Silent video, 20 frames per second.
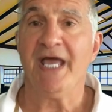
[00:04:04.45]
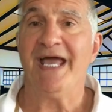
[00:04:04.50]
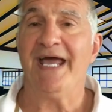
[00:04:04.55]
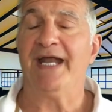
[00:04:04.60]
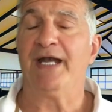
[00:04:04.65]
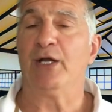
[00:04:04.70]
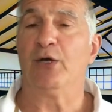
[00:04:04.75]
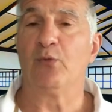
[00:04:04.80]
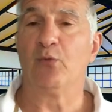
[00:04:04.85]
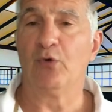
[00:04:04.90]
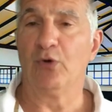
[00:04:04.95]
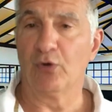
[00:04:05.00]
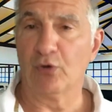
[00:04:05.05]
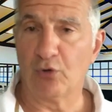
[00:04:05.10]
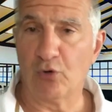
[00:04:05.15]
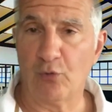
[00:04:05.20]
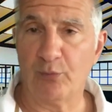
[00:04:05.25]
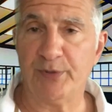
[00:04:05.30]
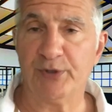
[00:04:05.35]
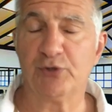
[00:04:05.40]
And it will
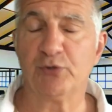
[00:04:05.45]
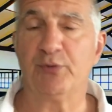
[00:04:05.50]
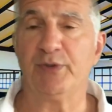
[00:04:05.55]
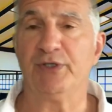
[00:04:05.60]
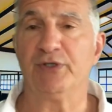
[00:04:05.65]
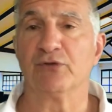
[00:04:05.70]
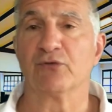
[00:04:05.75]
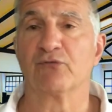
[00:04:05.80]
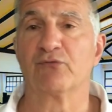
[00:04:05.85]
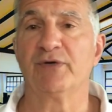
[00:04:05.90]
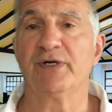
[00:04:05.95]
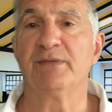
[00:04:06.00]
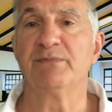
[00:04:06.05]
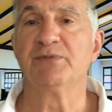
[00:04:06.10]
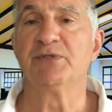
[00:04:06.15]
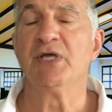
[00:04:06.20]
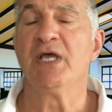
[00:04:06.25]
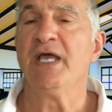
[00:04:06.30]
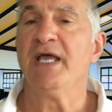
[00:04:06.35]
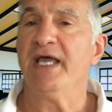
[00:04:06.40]
go between the
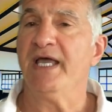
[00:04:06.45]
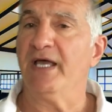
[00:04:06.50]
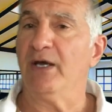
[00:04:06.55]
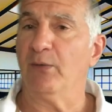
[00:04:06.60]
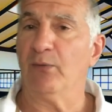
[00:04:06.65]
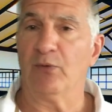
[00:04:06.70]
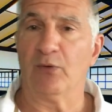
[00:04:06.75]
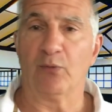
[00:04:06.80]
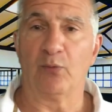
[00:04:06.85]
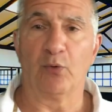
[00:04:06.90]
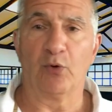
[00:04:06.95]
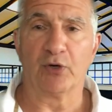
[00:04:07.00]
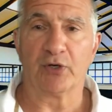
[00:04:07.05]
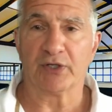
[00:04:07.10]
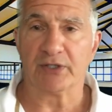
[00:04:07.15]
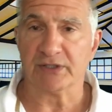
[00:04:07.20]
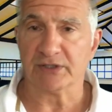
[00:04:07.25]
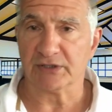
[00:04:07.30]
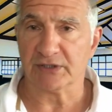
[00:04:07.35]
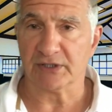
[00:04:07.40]
ribs, it will
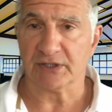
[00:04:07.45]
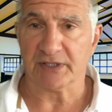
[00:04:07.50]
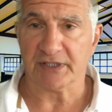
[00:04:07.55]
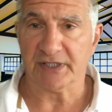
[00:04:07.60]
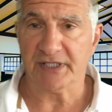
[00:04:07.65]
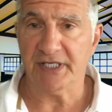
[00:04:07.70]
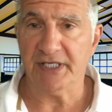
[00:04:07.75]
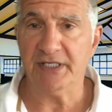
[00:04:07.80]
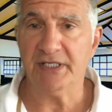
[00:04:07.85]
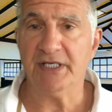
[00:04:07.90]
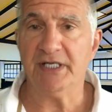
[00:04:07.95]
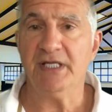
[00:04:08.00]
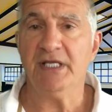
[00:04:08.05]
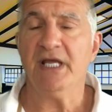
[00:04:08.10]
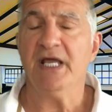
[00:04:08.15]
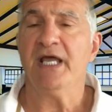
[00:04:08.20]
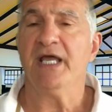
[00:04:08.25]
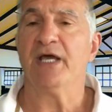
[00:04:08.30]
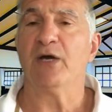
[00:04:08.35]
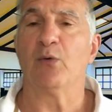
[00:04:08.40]
work into the kidney,
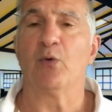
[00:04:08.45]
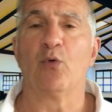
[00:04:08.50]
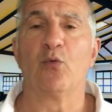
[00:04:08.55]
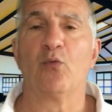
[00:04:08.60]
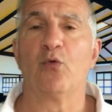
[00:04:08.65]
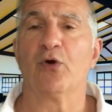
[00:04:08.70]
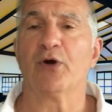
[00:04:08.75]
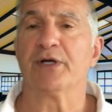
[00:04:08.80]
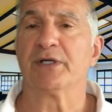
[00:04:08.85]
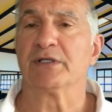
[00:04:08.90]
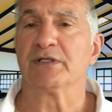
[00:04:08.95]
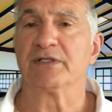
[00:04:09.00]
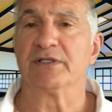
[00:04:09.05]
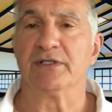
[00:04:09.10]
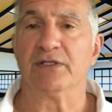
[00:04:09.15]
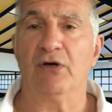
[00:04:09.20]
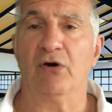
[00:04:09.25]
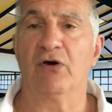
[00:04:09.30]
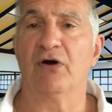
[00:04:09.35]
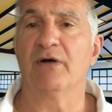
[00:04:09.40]
it will work into
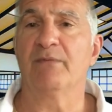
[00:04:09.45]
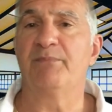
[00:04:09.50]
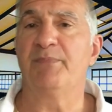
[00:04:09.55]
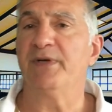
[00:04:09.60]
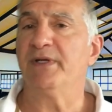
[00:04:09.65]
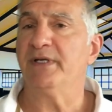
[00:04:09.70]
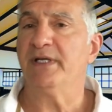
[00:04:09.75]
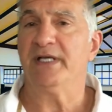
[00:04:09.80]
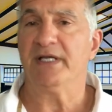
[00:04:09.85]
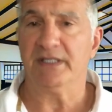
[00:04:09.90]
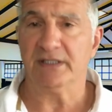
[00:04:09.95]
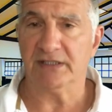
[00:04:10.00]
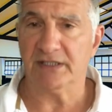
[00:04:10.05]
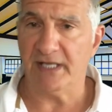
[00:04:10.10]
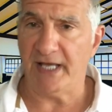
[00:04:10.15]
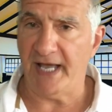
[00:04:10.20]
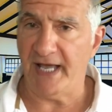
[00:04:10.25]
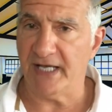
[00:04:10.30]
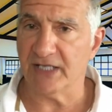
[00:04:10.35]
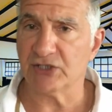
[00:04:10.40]
the armpit. It
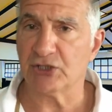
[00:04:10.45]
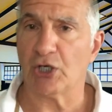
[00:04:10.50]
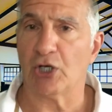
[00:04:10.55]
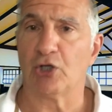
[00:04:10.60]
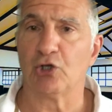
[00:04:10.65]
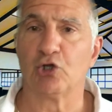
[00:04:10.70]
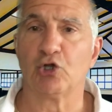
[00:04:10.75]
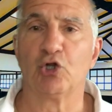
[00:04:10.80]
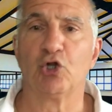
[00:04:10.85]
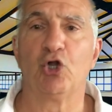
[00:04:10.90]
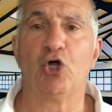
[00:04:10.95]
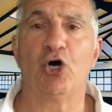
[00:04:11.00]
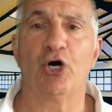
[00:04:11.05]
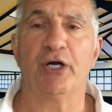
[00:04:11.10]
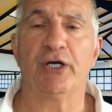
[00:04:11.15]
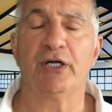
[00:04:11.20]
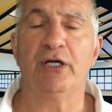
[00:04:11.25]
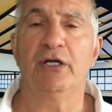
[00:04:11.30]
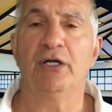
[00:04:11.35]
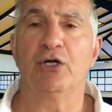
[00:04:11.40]
has a
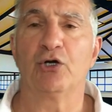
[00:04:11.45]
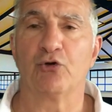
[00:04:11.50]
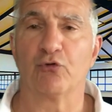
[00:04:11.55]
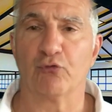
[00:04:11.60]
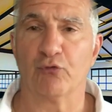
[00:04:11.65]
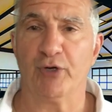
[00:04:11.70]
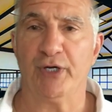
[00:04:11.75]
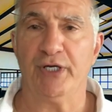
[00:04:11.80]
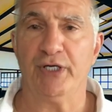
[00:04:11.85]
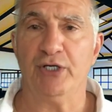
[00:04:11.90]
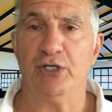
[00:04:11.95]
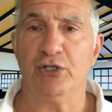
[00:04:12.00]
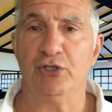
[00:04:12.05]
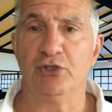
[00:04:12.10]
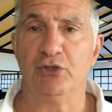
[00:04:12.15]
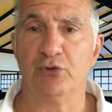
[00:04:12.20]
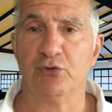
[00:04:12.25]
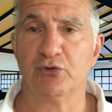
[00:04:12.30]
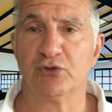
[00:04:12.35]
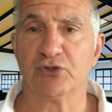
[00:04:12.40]
lot of great
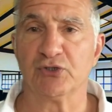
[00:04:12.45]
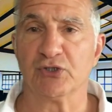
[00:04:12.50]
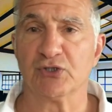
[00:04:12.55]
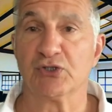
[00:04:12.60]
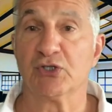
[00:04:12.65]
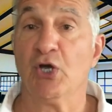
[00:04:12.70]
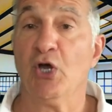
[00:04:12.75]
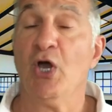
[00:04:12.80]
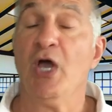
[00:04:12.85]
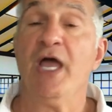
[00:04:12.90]
uses.